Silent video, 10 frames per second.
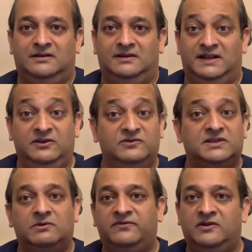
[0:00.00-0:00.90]
And he also
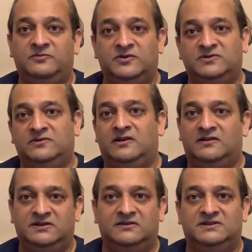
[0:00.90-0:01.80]
referred me on to a
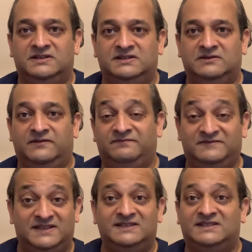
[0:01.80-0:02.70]
cardiologist who I've
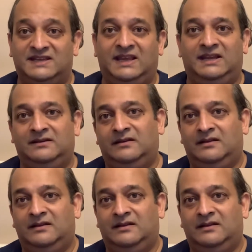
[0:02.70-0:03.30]
since seen,